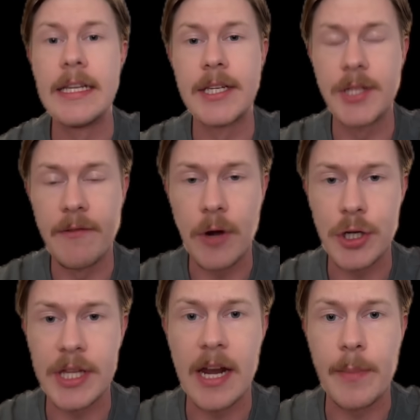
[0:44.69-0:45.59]
This is the
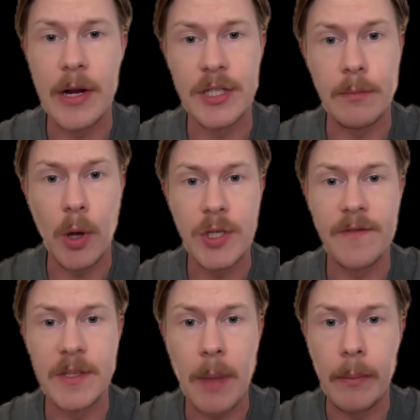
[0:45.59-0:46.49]
version that appears in most
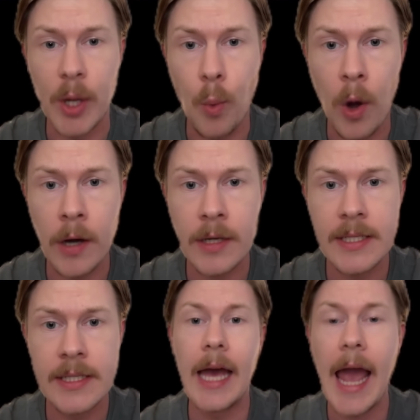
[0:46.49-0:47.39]
of his public
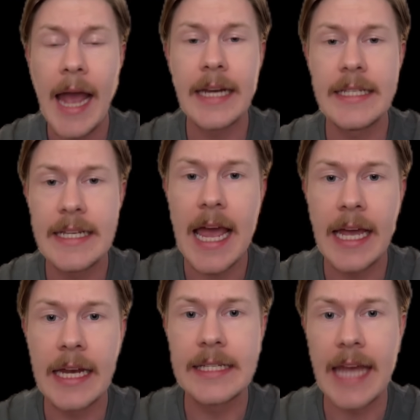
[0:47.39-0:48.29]
works, and is
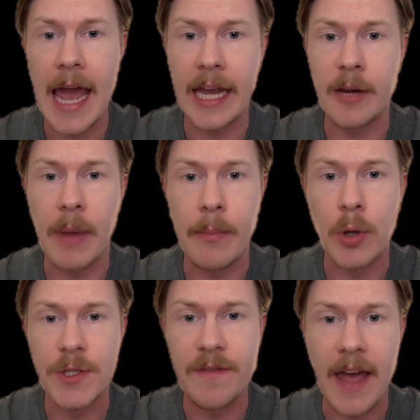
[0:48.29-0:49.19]
taken as canon by
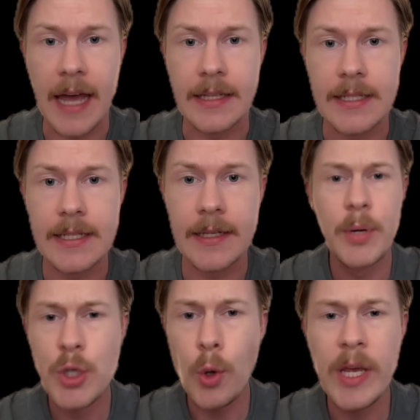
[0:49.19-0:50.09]
most fans.
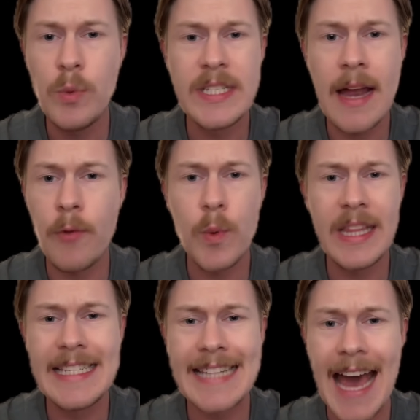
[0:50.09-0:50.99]
But Tolkien was never
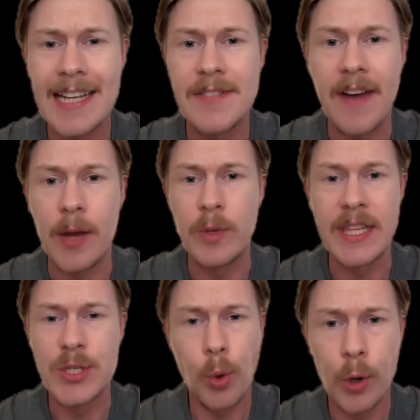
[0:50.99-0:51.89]
really satisfied
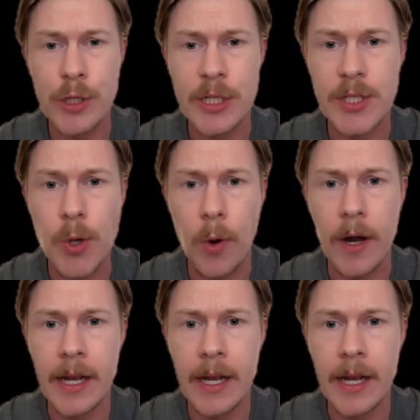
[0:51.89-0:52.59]
with this origin story.